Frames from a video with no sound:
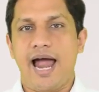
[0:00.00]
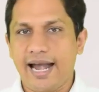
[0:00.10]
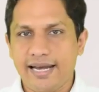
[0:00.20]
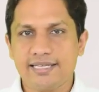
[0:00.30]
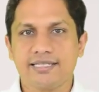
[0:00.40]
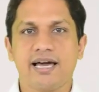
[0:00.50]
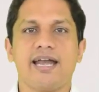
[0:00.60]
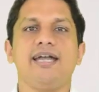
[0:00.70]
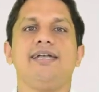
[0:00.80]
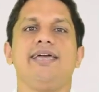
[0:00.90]
and is
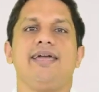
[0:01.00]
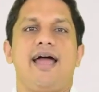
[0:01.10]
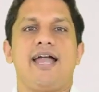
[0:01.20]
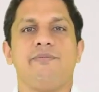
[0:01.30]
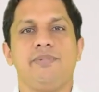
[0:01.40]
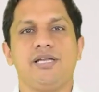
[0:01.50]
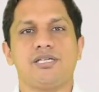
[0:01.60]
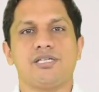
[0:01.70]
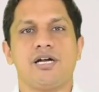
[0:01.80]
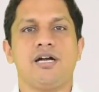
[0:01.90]
currently
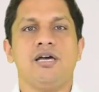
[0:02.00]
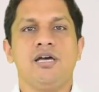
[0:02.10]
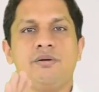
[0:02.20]
administered